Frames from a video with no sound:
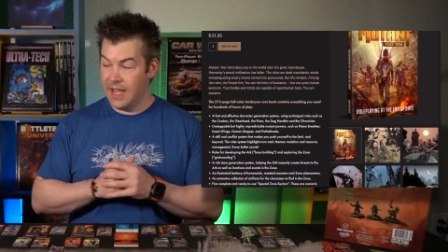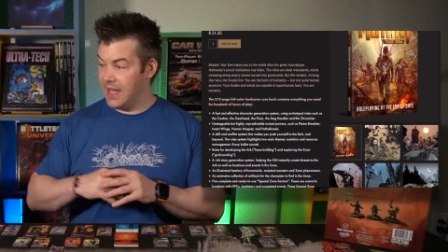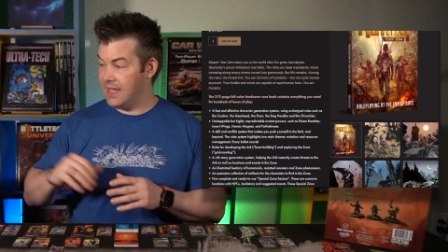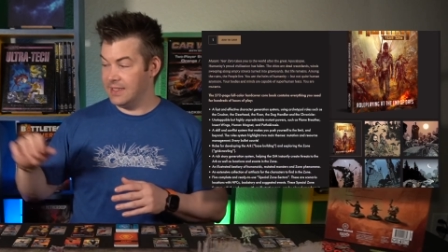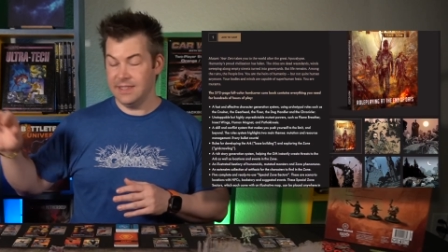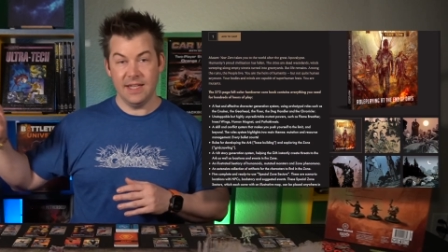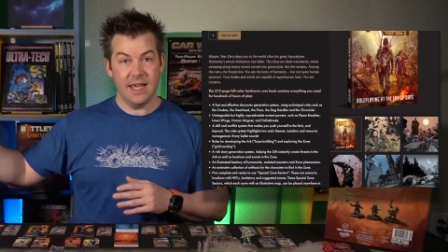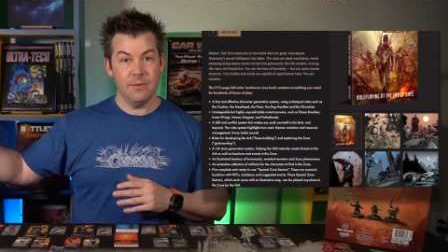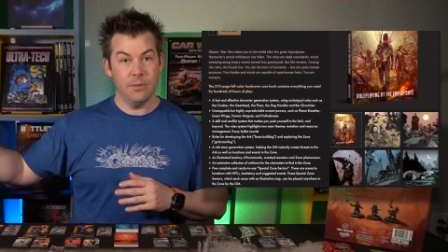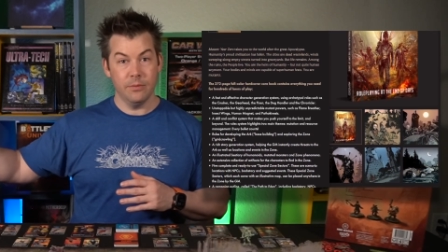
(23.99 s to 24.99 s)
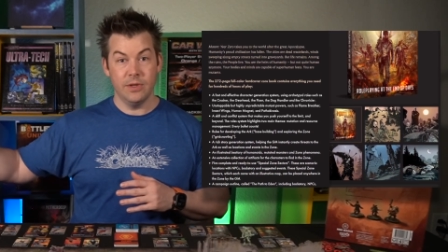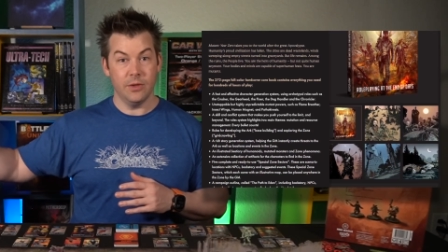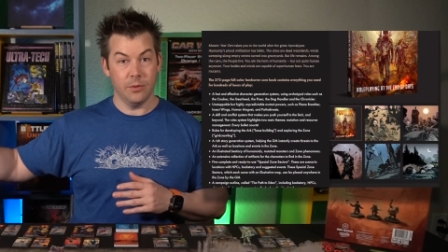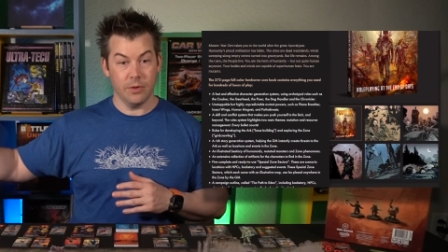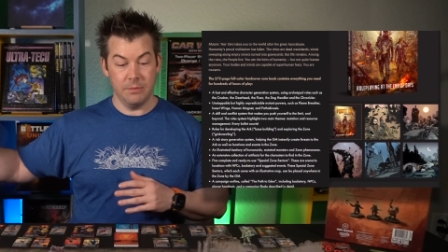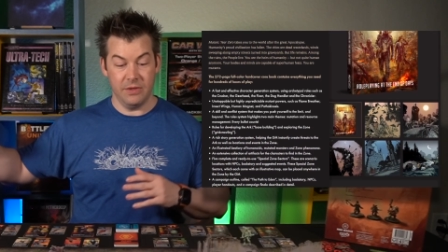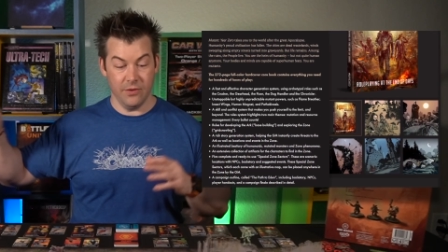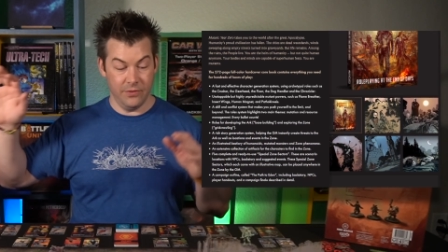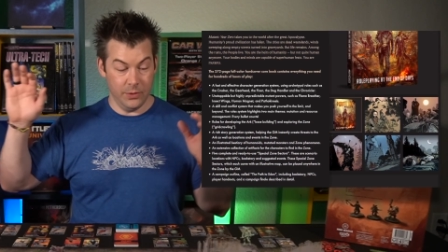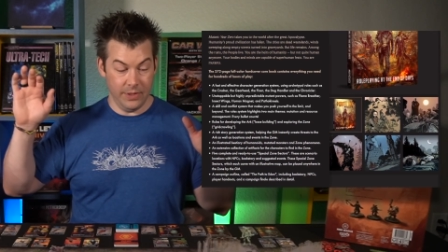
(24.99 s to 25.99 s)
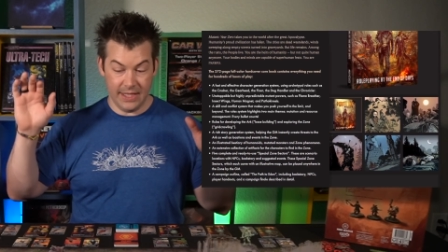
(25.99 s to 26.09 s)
And today, though, what we're going to be reviewing